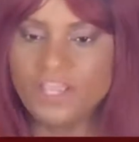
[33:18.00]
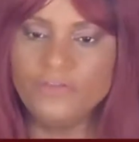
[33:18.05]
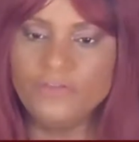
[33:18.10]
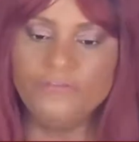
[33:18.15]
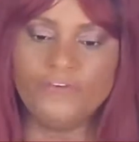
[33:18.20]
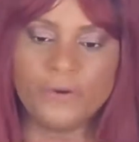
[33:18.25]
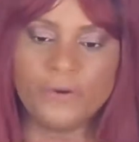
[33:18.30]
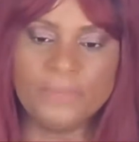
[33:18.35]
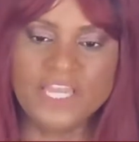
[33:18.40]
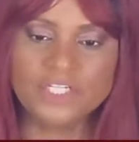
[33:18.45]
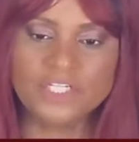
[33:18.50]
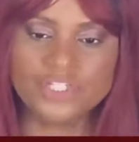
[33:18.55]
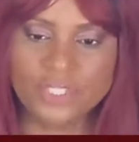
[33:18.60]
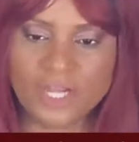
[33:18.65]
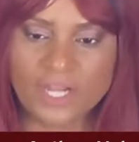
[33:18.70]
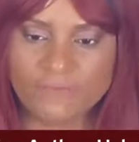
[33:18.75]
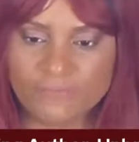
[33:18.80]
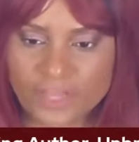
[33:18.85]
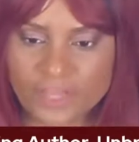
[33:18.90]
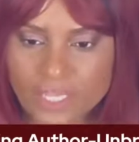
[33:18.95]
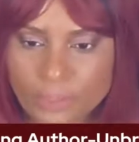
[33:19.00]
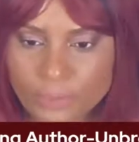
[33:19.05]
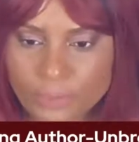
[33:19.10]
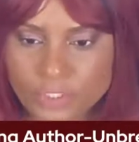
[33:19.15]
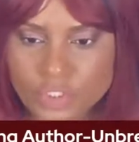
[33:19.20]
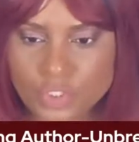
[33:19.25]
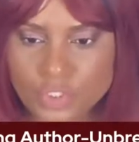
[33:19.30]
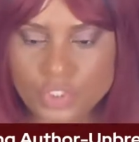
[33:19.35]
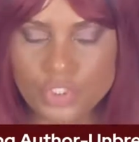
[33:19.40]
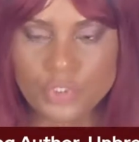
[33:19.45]
information
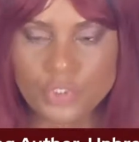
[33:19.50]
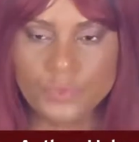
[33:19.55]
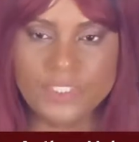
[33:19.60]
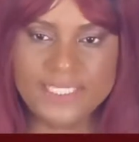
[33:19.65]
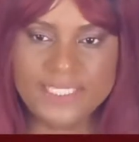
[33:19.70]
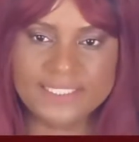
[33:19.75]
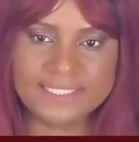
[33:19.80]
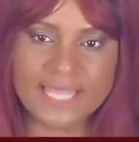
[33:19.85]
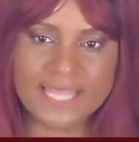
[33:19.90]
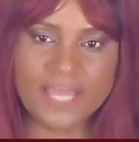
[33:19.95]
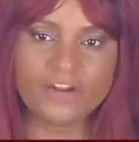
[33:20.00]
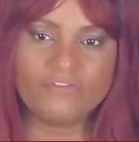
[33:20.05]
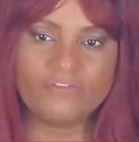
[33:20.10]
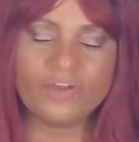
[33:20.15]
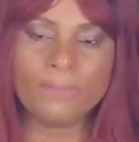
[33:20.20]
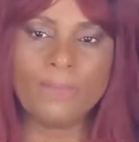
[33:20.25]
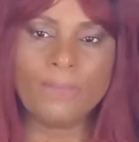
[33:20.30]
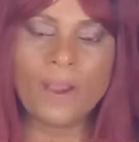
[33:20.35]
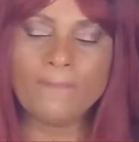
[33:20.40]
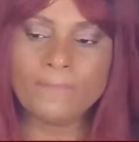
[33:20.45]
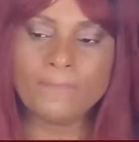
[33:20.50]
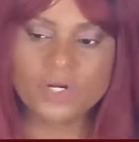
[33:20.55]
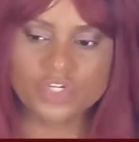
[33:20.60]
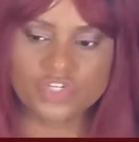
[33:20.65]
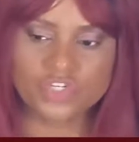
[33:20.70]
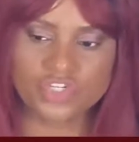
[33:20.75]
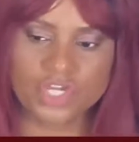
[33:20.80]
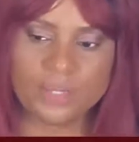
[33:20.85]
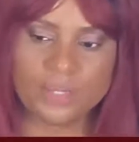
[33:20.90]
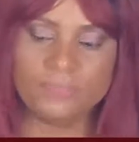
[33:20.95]
available to you inside of a
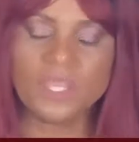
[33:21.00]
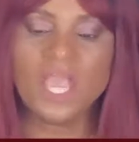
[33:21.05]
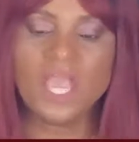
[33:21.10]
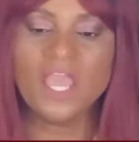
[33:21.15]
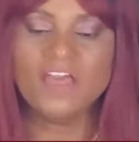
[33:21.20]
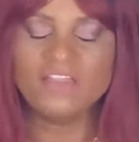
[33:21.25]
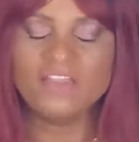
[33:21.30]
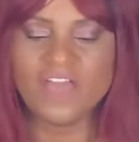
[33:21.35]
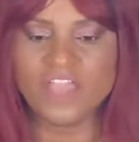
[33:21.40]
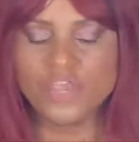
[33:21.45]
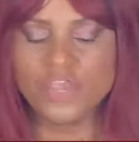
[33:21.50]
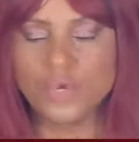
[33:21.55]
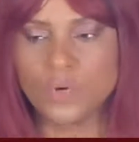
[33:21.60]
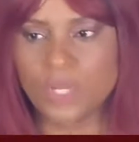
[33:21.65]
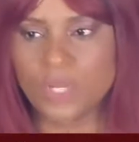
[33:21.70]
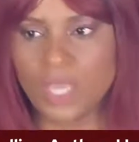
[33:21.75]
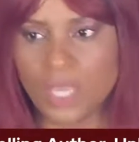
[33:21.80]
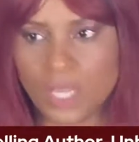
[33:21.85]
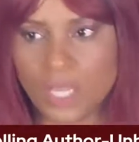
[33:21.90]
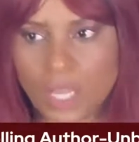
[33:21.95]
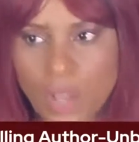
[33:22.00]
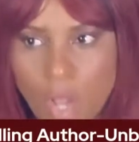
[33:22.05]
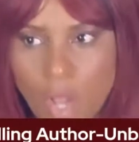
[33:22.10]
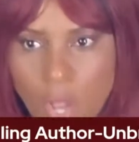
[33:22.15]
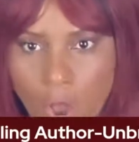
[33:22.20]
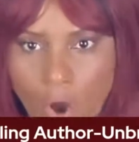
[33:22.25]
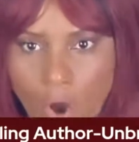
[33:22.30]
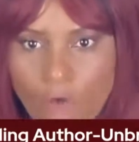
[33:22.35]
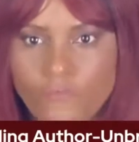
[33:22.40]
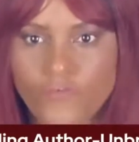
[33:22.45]
membership that you can
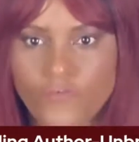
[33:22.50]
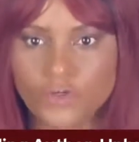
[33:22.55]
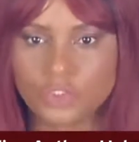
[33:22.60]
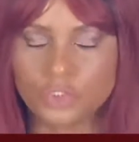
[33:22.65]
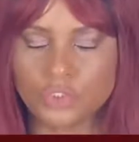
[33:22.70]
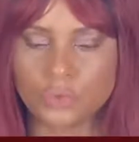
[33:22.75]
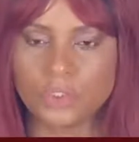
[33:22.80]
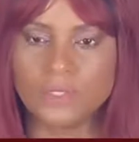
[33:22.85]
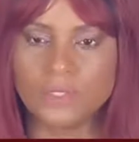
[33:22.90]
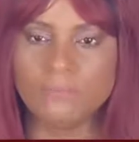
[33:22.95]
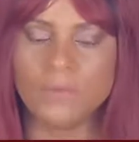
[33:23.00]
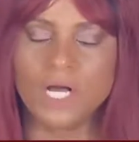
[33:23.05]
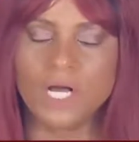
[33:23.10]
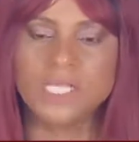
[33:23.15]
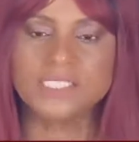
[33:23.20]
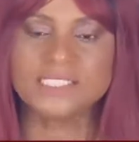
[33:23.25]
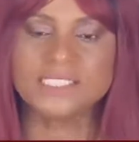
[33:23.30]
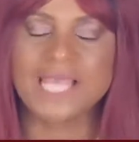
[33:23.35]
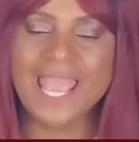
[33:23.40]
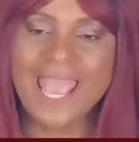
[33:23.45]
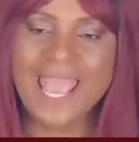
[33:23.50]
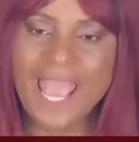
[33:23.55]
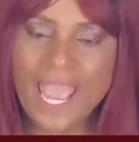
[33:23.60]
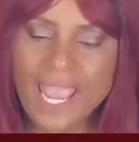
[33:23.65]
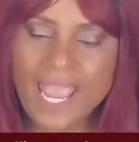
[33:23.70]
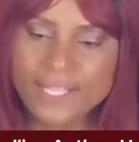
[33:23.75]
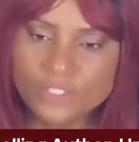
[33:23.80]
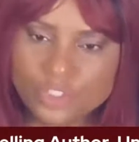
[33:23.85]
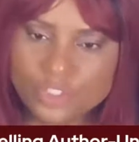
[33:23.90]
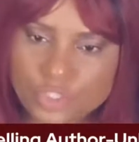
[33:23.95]
go for 3 months
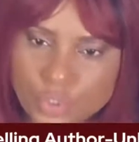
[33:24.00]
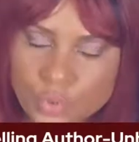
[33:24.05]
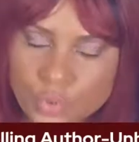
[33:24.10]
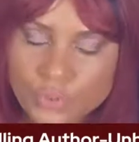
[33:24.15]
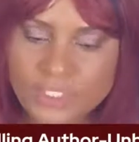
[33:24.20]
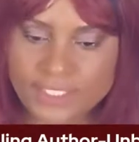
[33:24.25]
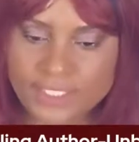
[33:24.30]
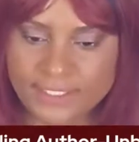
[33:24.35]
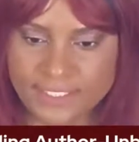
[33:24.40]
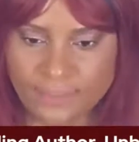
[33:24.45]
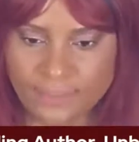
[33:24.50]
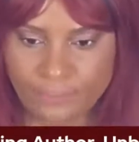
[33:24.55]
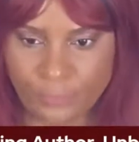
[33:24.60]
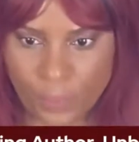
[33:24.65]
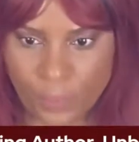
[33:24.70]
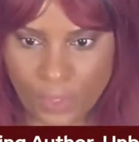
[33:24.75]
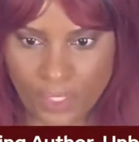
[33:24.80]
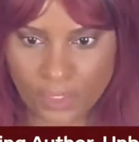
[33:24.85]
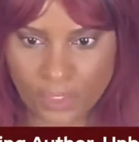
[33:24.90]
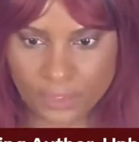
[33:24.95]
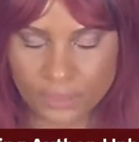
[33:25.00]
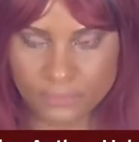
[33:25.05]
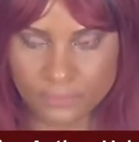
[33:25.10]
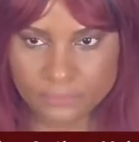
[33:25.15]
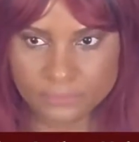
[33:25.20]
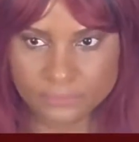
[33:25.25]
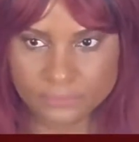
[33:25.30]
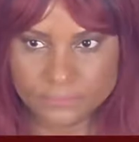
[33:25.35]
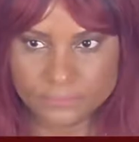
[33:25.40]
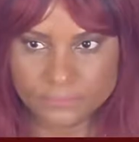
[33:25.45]
and do the deep work.
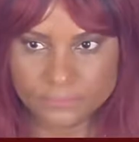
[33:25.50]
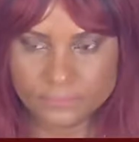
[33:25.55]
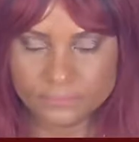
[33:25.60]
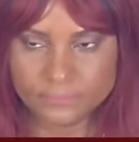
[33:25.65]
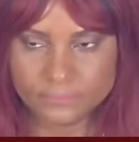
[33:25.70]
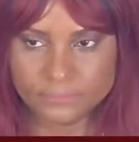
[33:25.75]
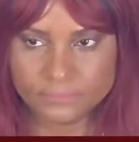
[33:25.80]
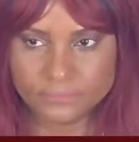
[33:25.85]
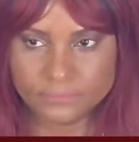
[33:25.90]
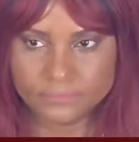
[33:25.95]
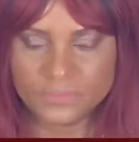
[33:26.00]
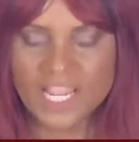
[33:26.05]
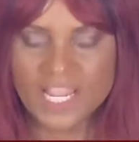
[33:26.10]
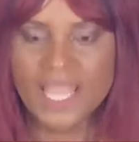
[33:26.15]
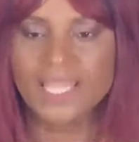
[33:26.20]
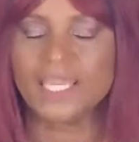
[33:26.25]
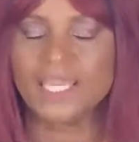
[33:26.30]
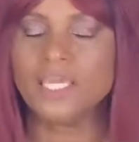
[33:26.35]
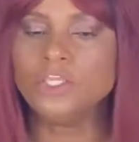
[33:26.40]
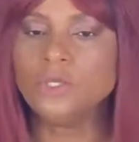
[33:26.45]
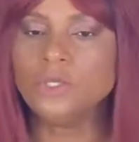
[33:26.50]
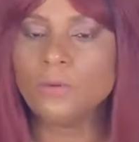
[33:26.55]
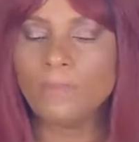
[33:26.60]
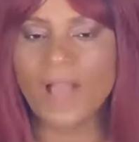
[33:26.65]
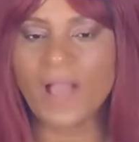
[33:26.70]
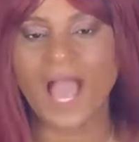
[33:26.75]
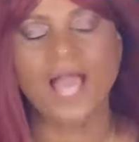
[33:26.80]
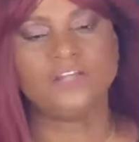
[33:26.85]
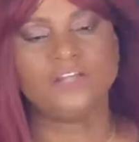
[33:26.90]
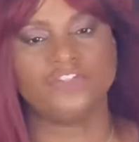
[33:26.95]
Can you
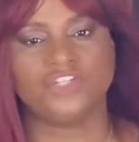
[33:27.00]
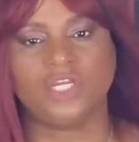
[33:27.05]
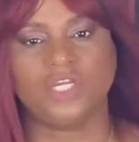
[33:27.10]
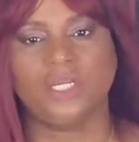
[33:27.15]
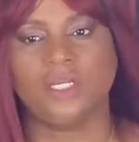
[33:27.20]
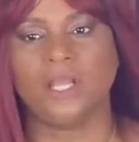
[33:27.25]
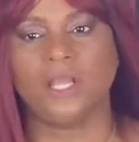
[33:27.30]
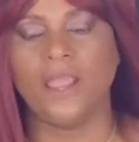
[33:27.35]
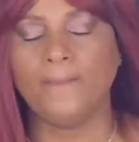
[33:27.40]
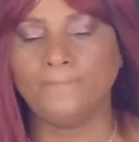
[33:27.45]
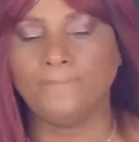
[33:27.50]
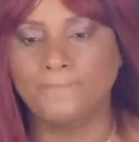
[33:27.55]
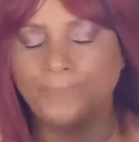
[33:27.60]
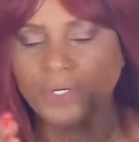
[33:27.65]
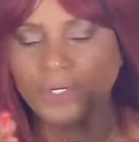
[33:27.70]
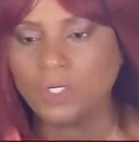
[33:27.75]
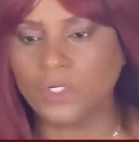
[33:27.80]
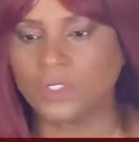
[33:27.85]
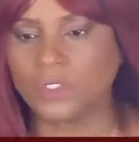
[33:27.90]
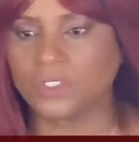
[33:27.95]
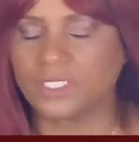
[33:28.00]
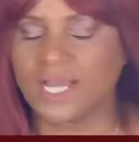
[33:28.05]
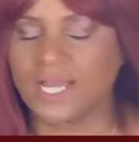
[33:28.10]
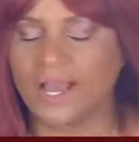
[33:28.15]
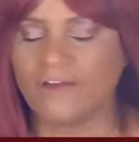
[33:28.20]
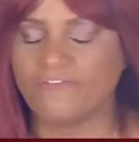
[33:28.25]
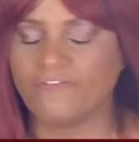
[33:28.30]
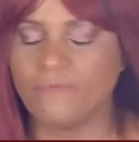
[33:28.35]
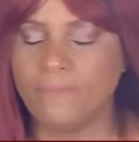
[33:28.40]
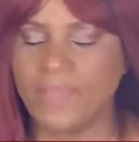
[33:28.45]
imagine? A book
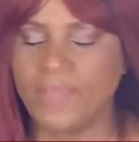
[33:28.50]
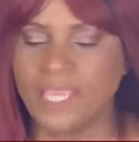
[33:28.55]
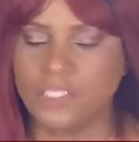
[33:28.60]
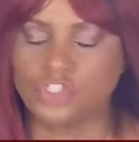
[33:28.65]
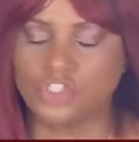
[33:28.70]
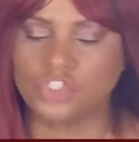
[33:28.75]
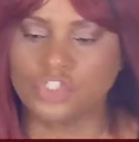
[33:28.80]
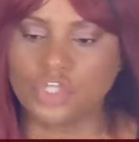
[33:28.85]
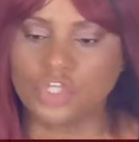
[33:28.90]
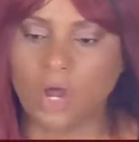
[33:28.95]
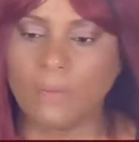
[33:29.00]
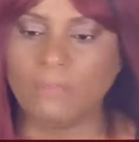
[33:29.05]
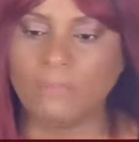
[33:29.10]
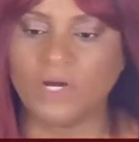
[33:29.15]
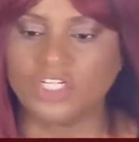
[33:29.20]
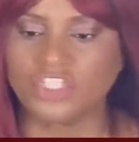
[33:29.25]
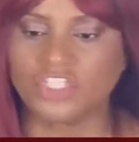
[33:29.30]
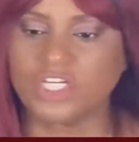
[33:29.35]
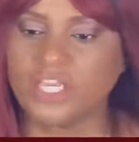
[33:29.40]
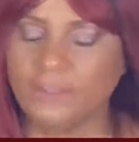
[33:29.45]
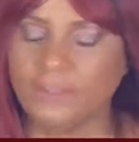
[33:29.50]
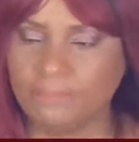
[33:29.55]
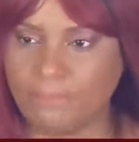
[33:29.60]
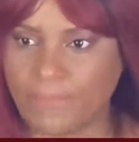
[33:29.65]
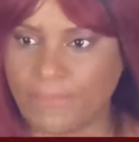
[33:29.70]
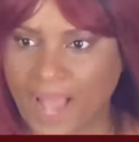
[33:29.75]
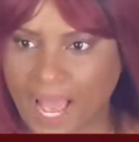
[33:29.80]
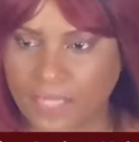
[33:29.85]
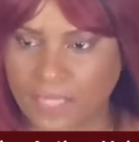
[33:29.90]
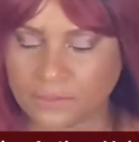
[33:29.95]
have made so much
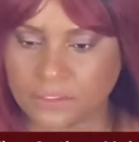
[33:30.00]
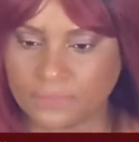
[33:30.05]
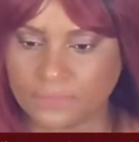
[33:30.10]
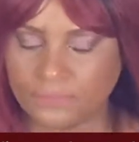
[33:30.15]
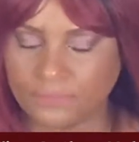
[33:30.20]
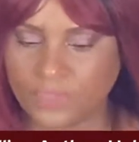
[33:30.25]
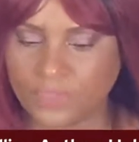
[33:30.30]
impact.